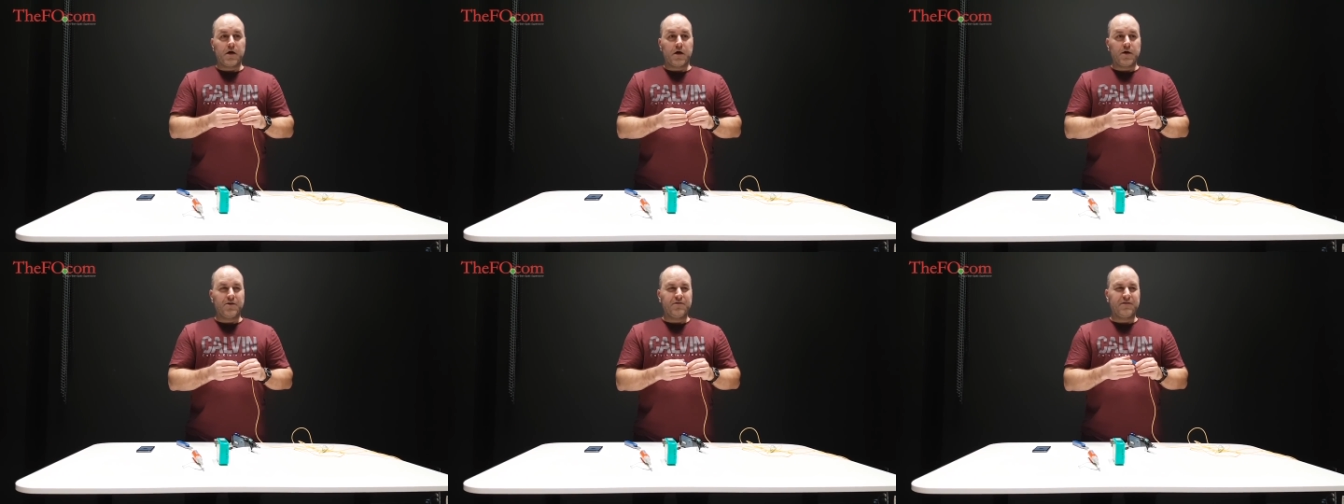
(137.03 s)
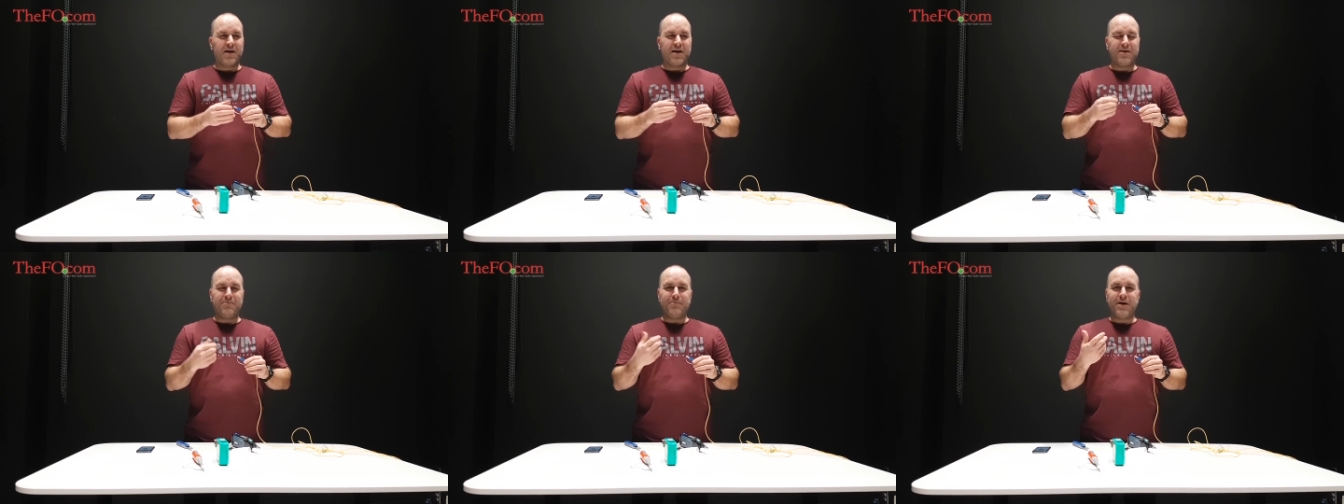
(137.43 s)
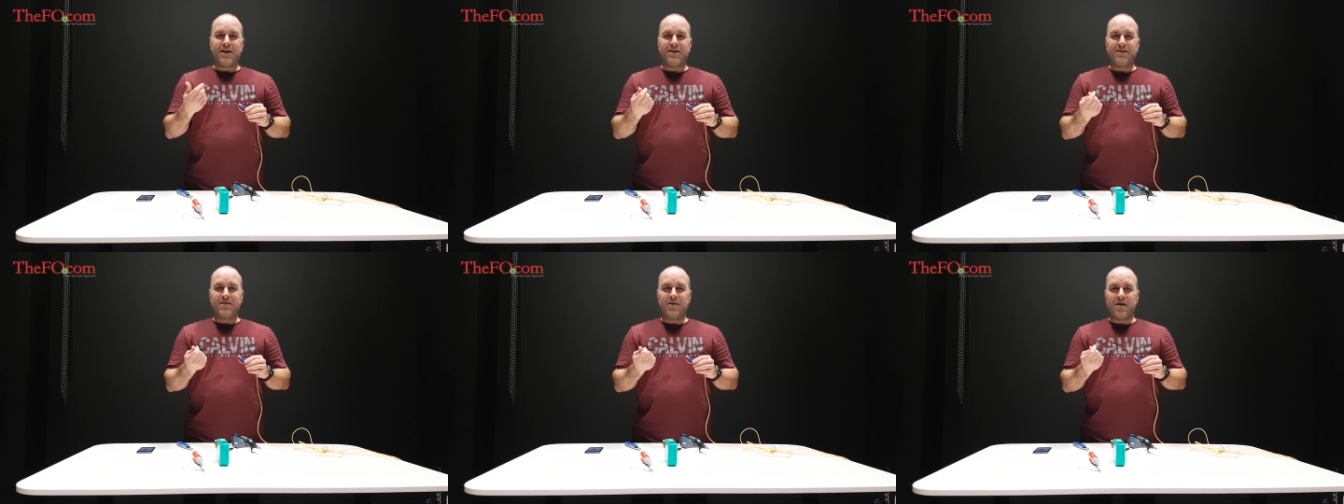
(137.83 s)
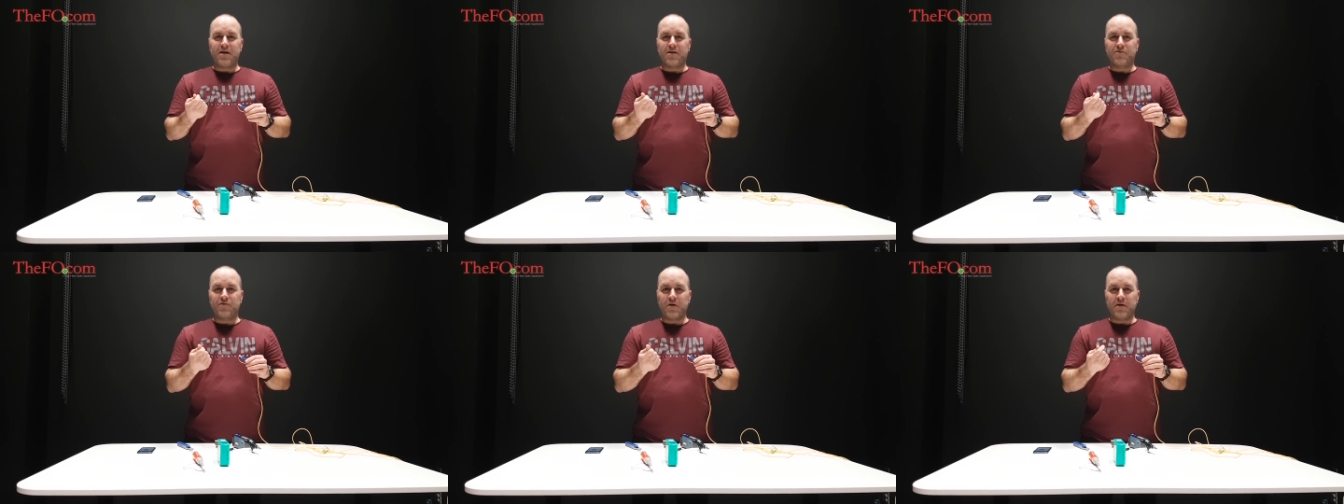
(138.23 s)
Uh, you've got embedded uh,
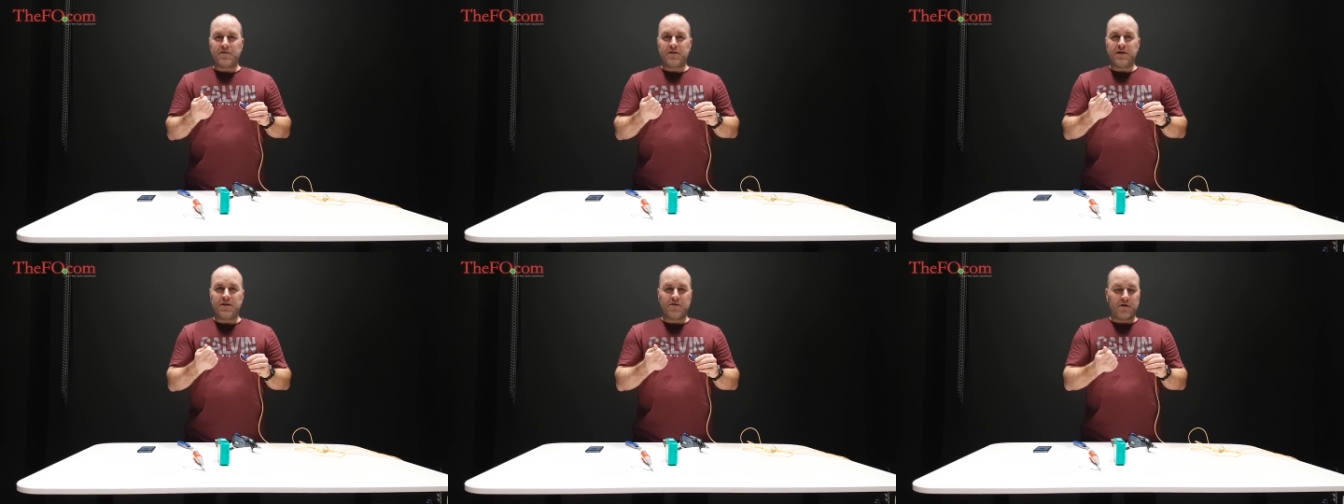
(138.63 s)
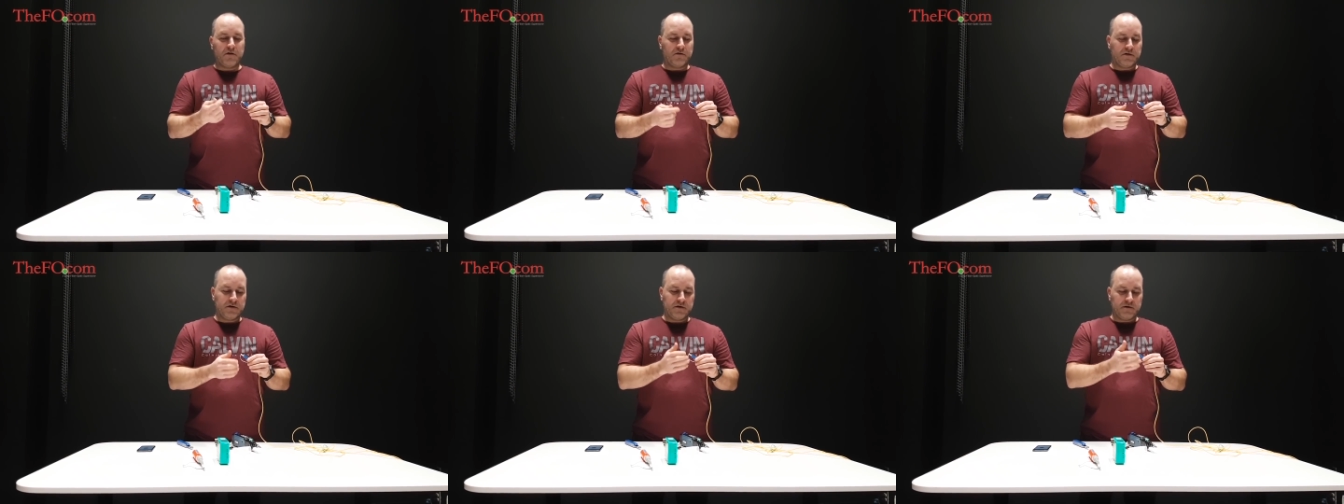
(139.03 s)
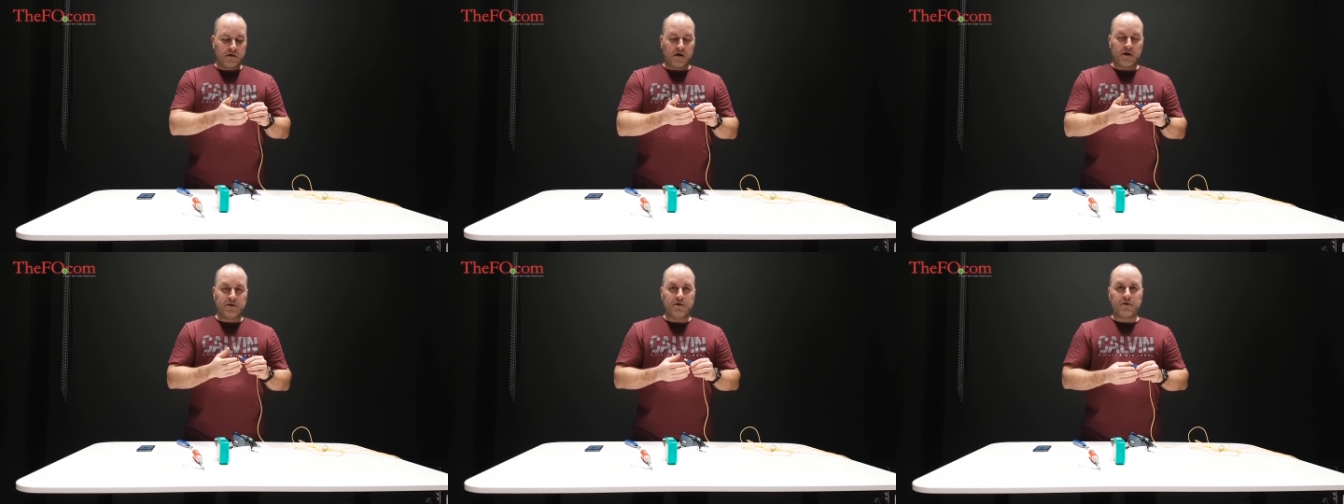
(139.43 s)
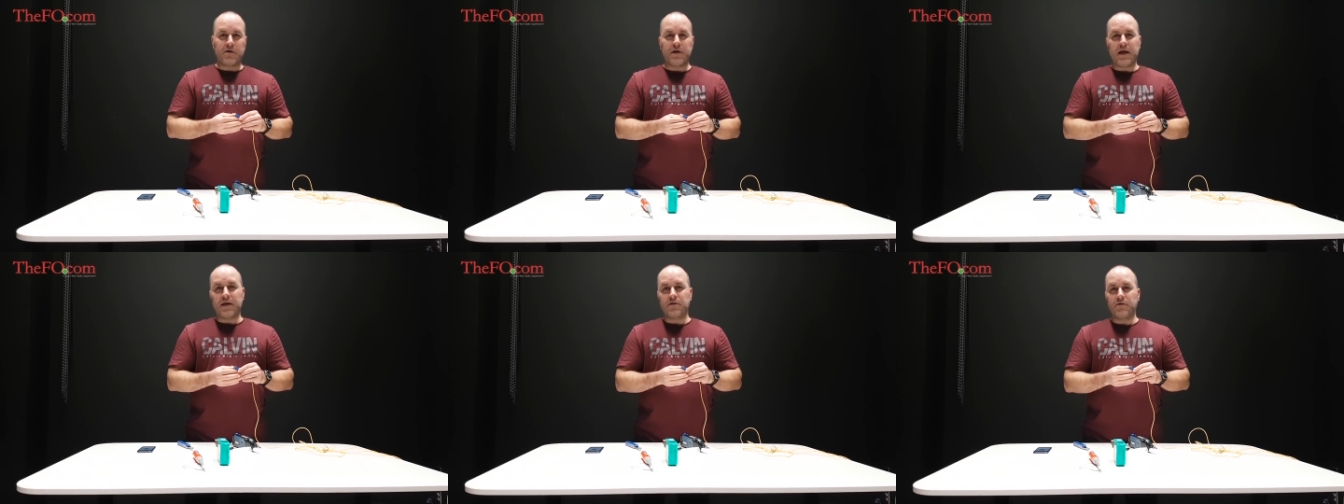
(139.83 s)
crusty dirt on your
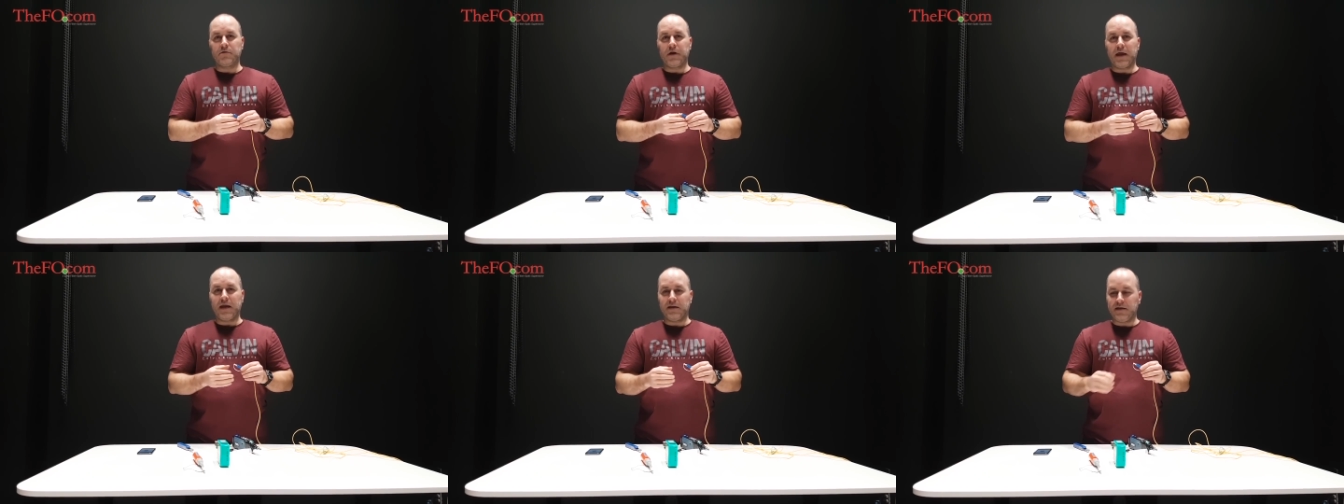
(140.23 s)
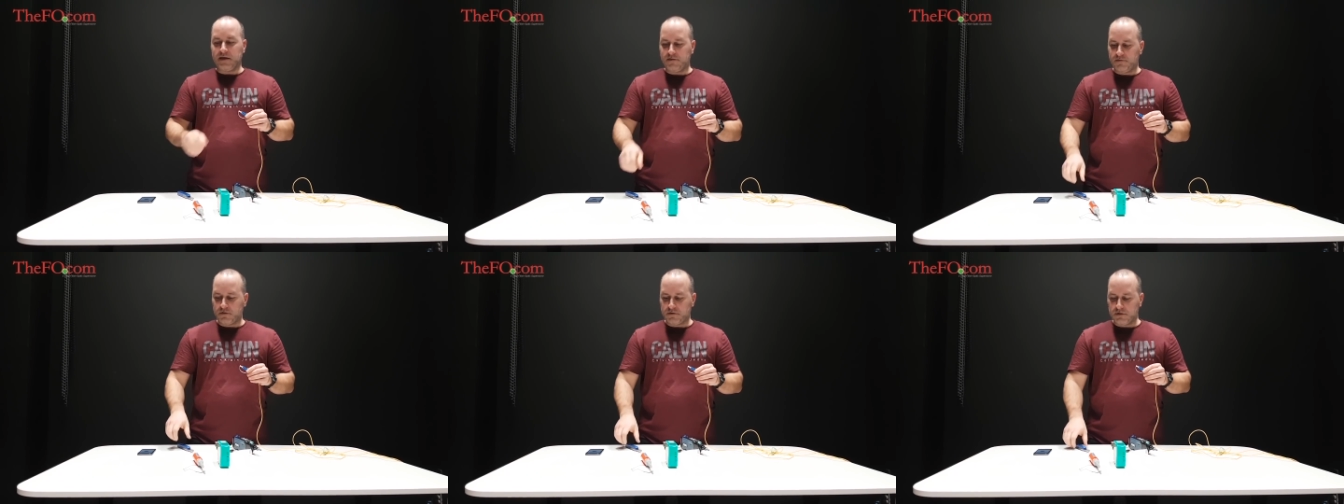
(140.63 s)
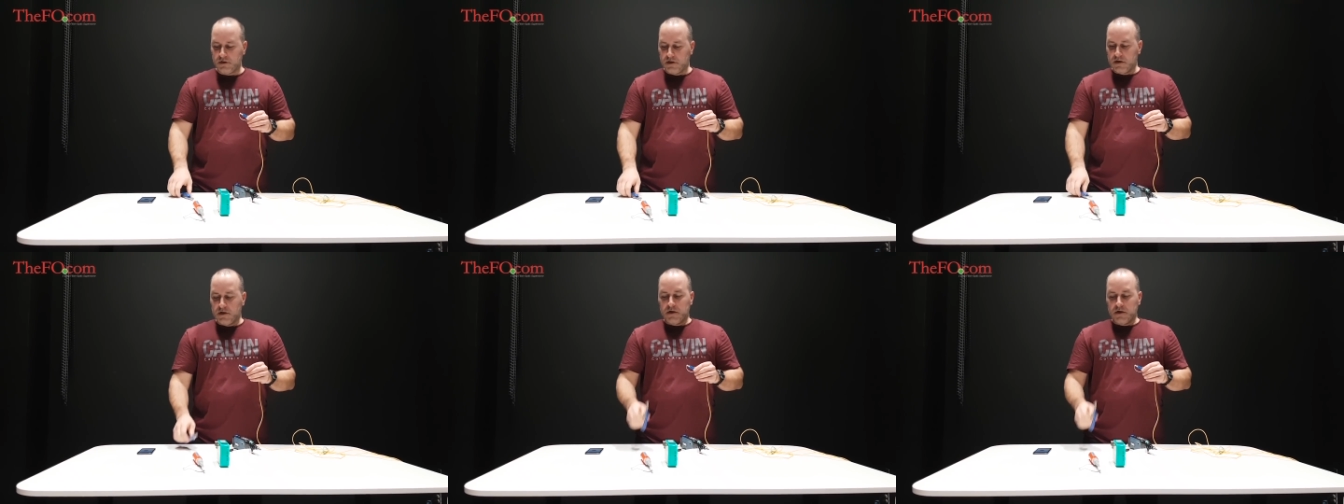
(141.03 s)
connector and even